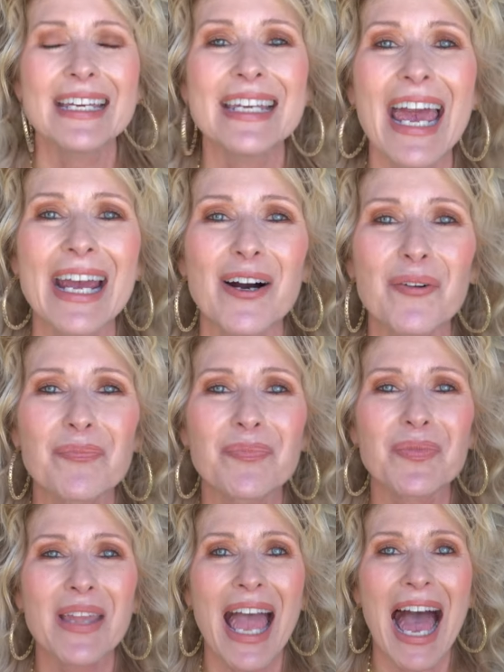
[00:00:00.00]
Now,
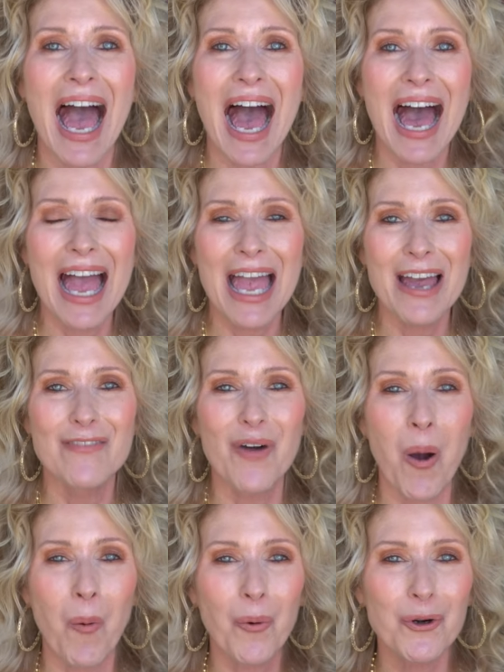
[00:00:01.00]
I
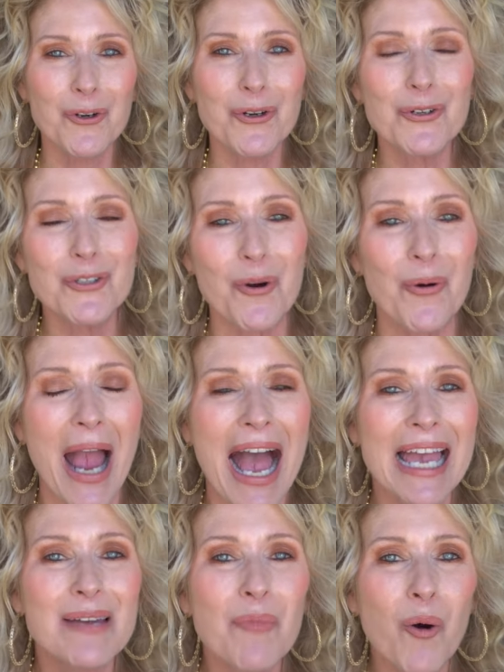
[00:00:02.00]
have ordered or
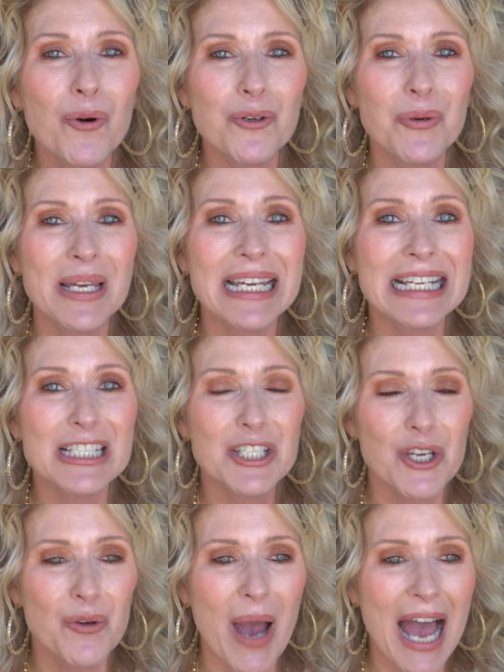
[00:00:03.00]
I am ordering
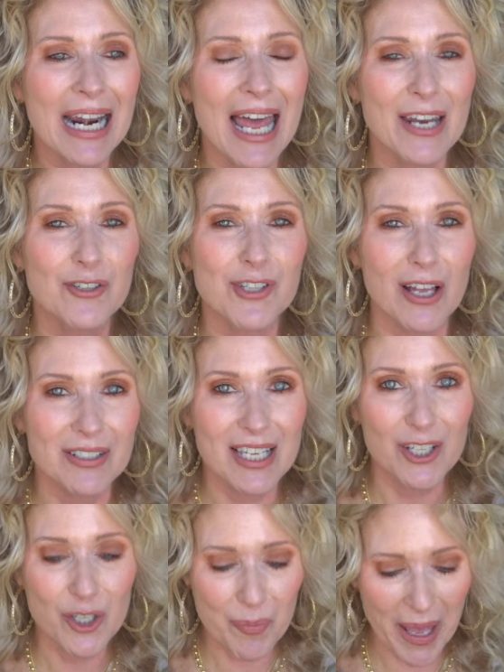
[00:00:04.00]
two eyeliners. I'll
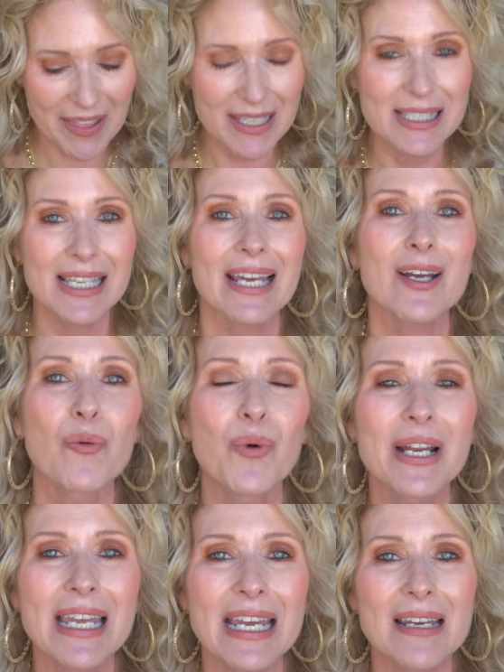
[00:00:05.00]
tell you about the second
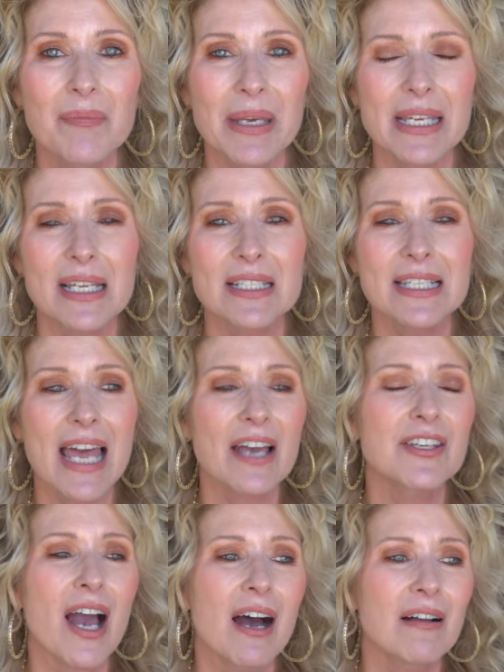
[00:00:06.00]
one in a minute. Now,
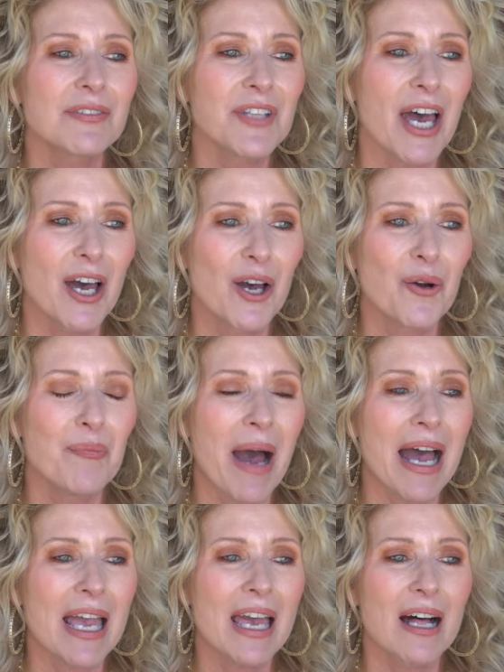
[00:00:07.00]
y'all know
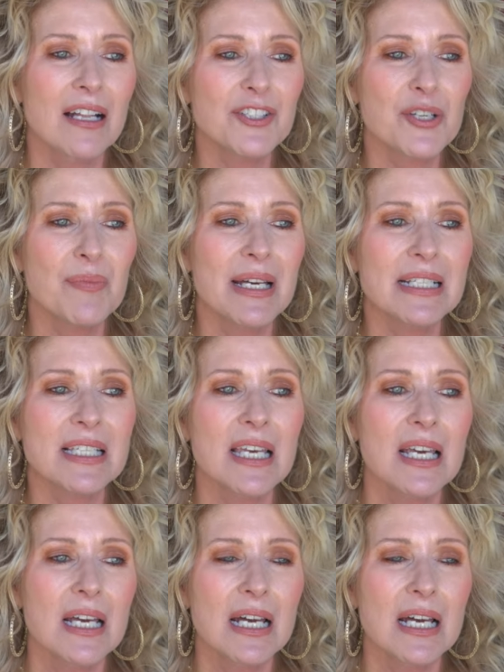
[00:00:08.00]
my ultimate